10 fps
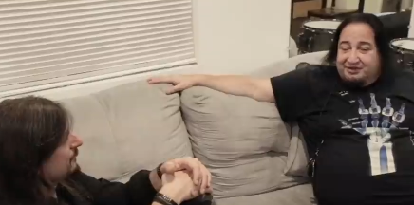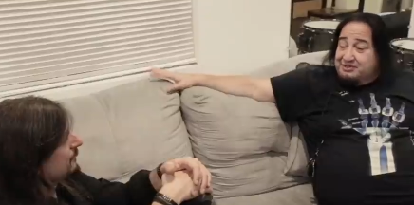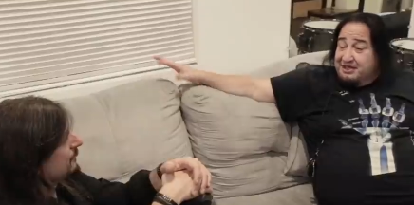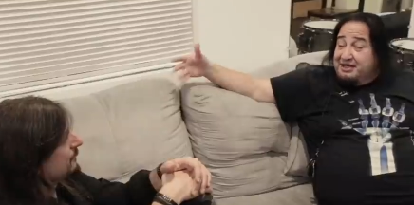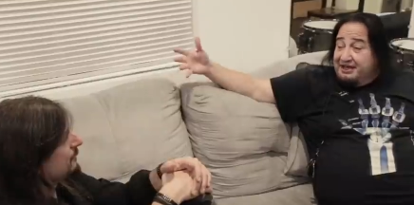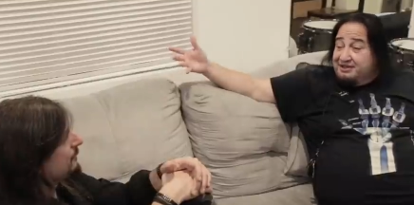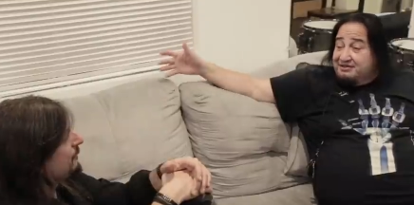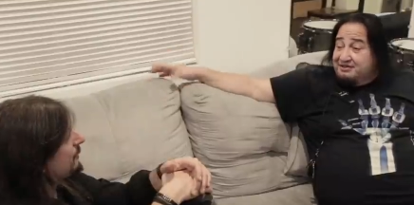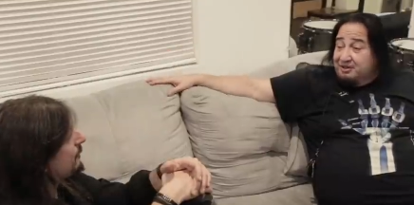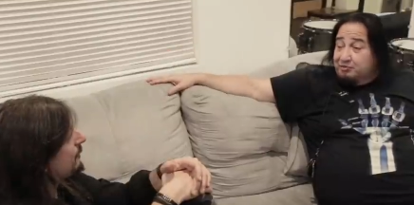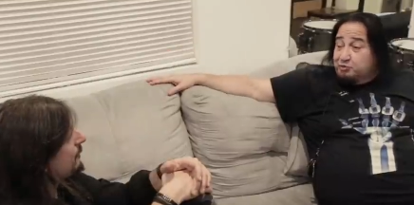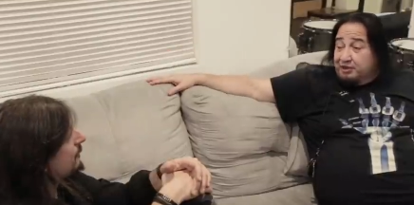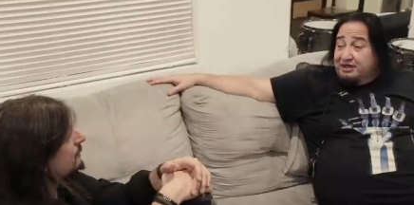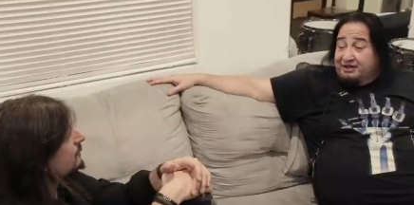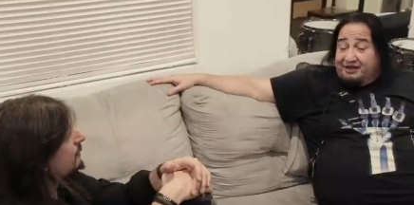Speaker 1: it was at night. I was
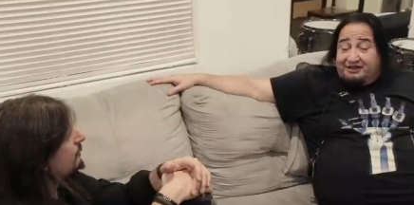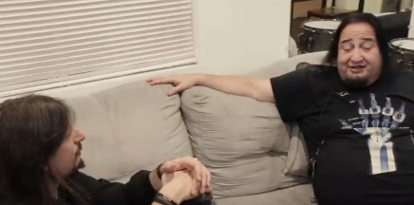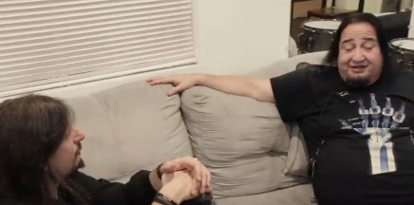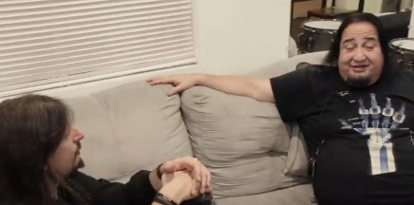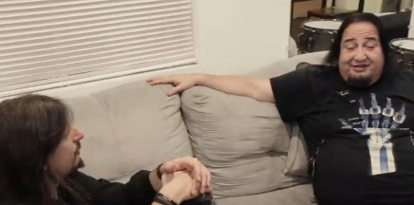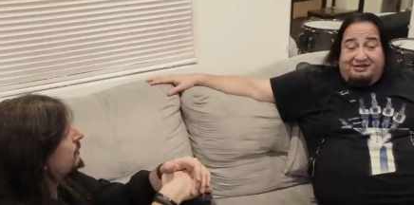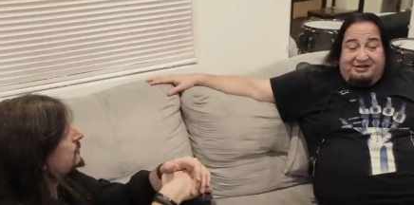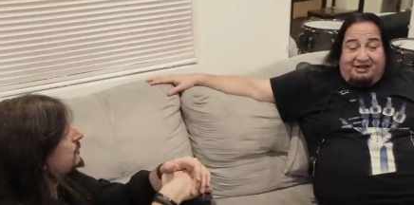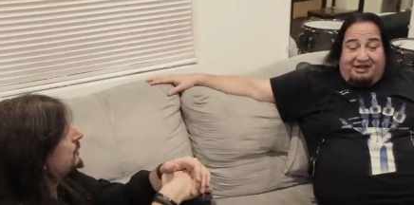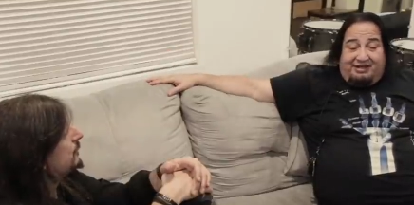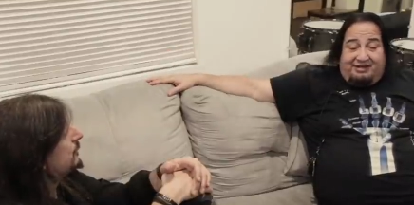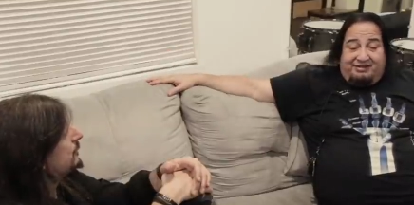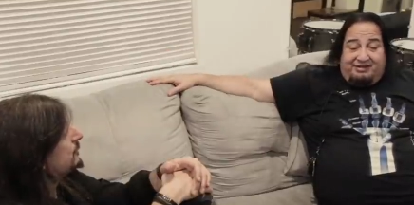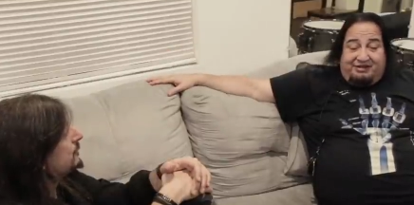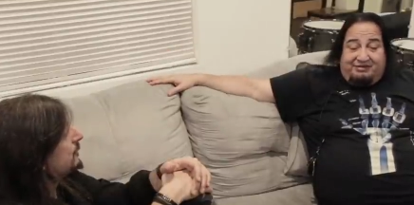working at night.
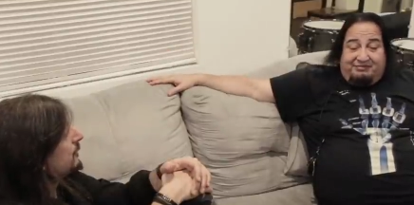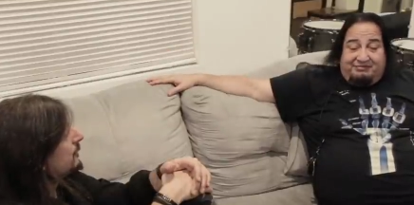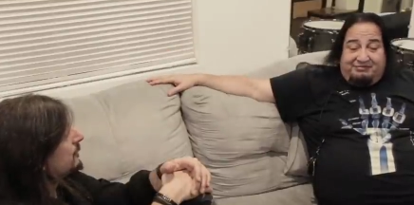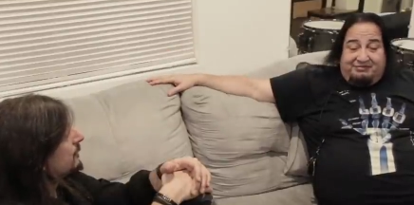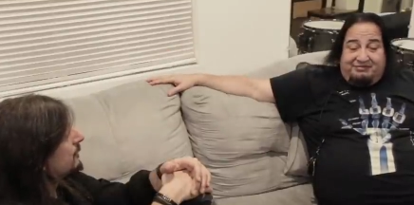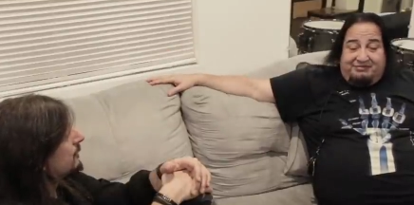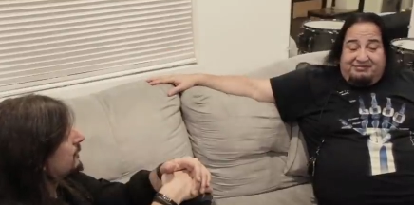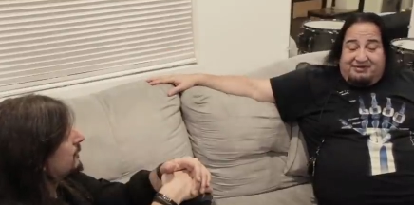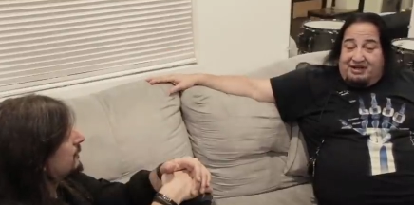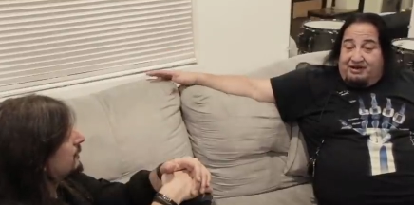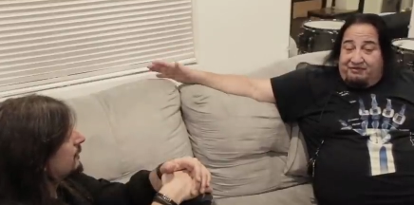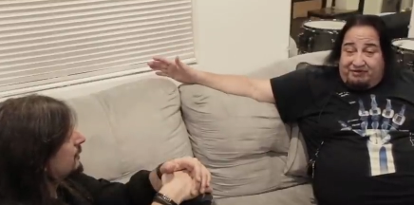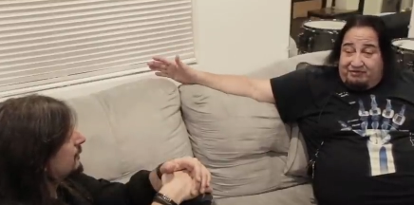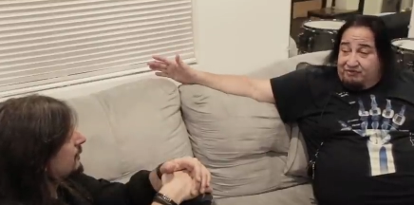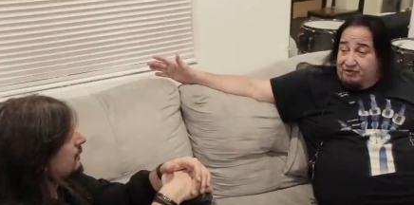And, um, I
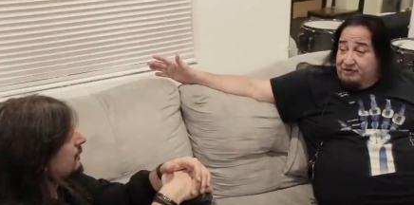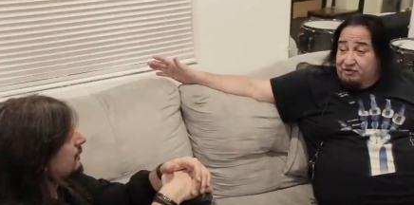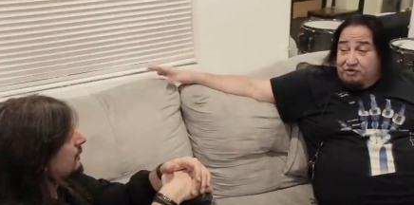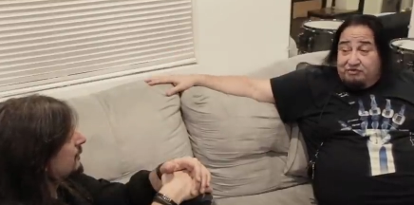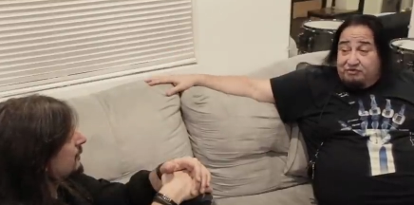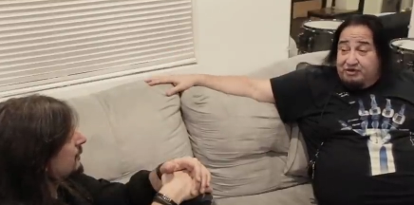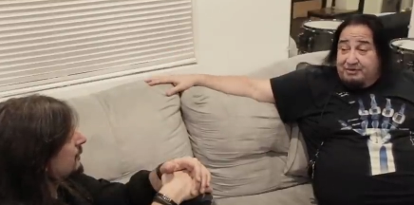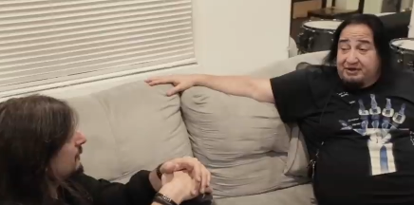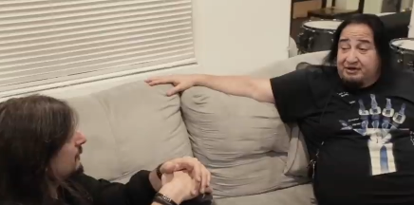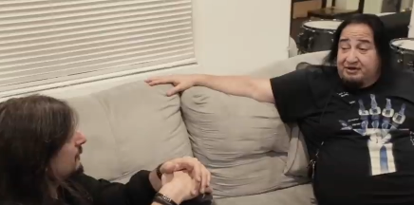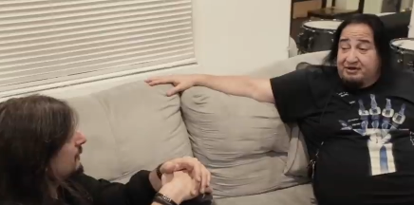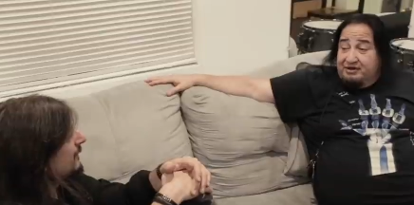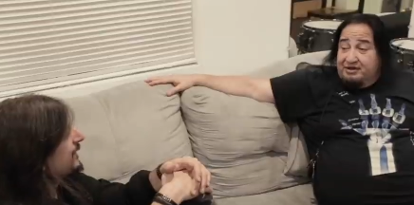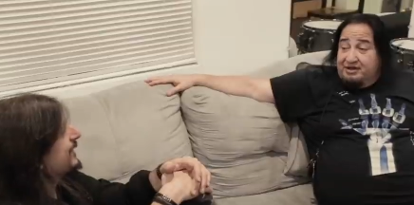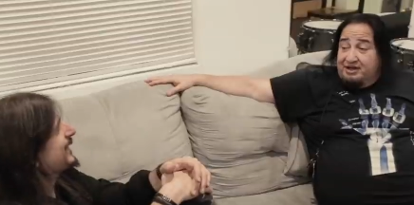offered him free food and free beer.
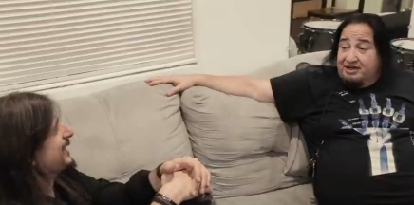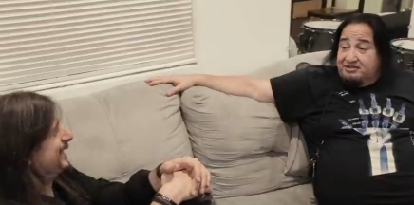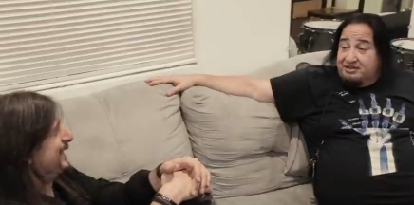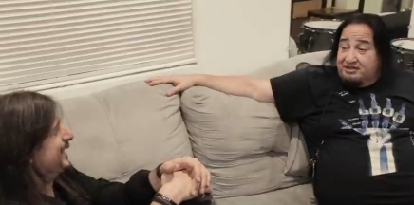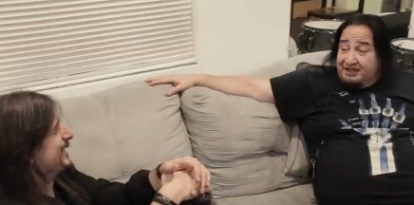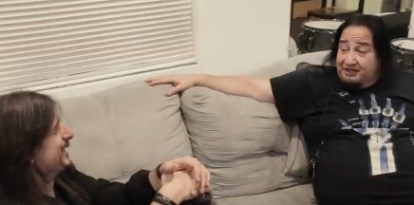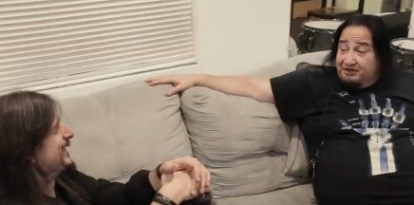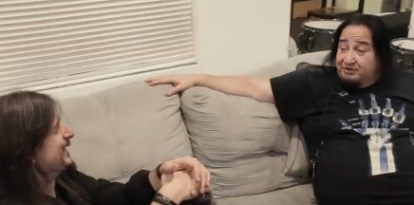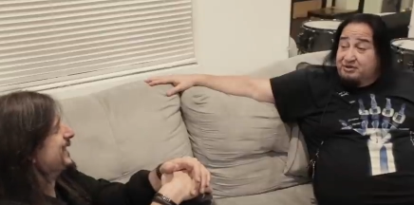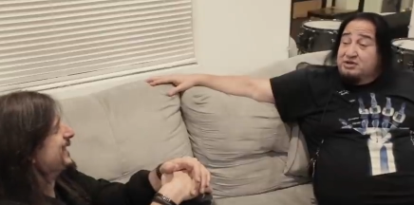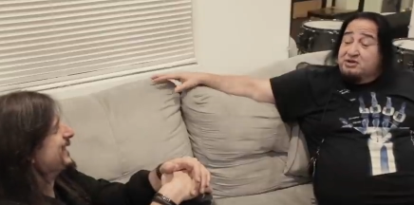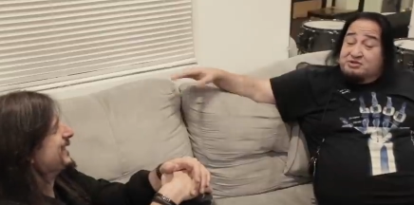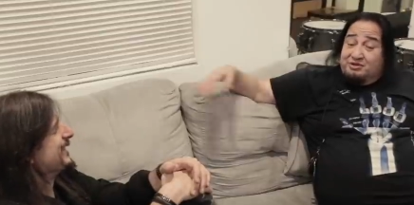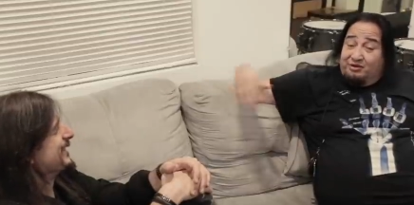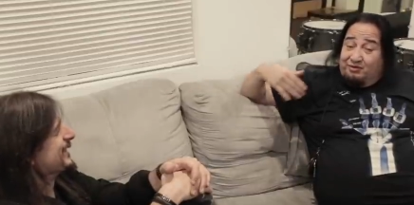And he so, said, thank you.
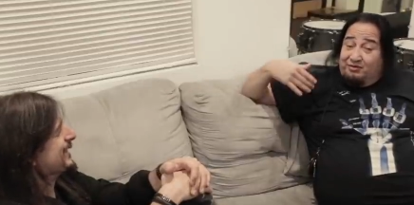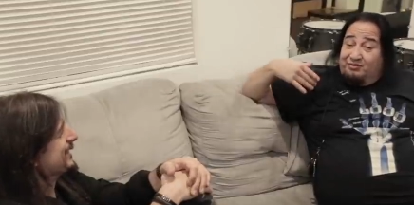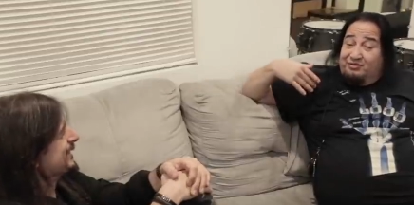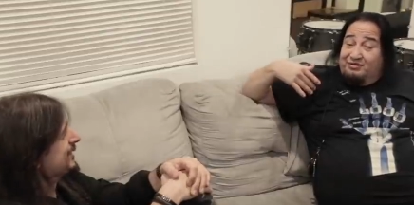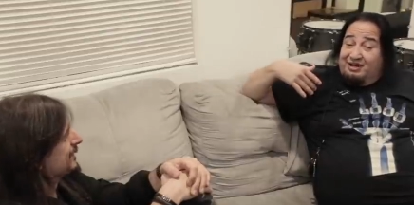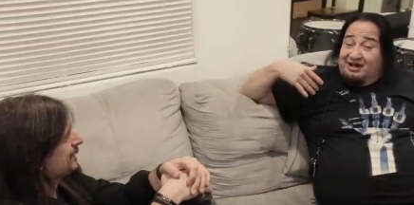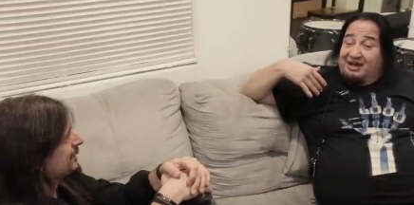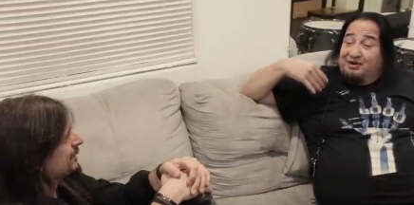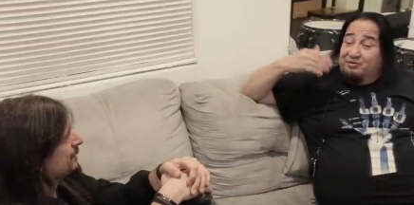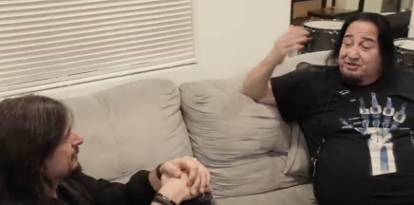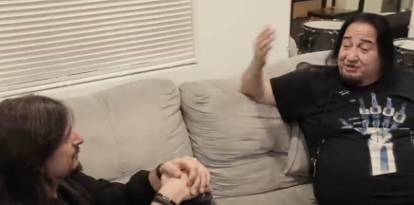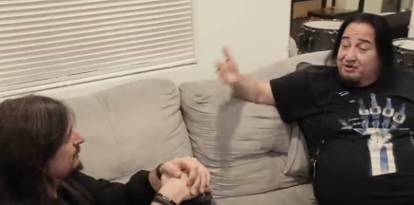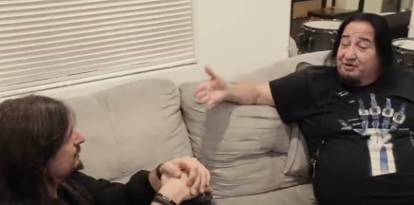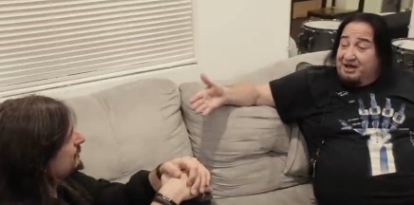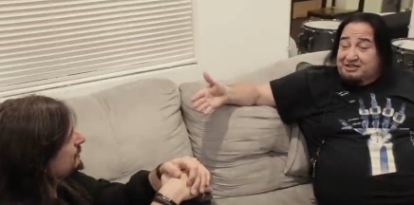So I went to
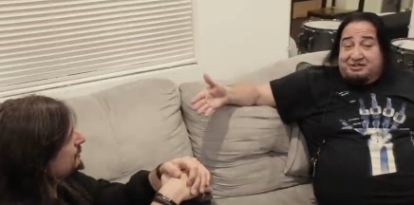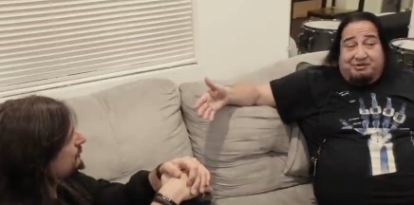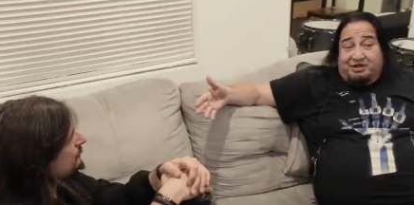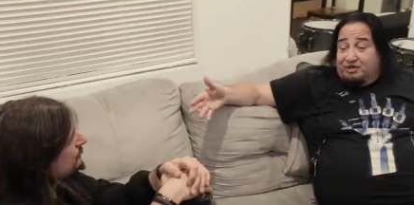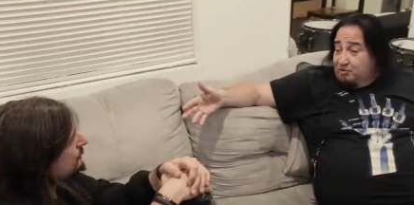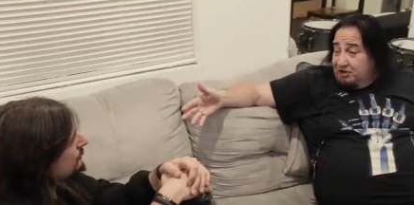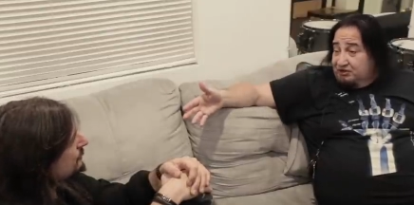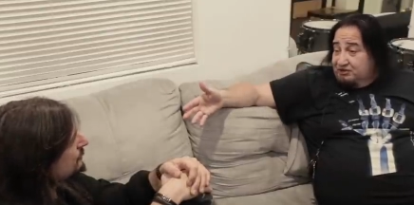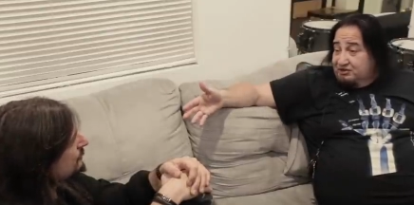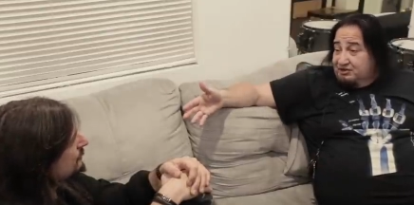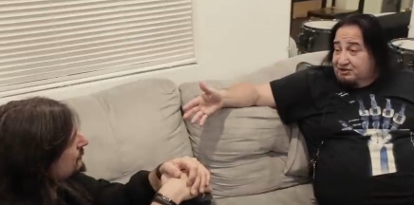go ask him a lot of questions.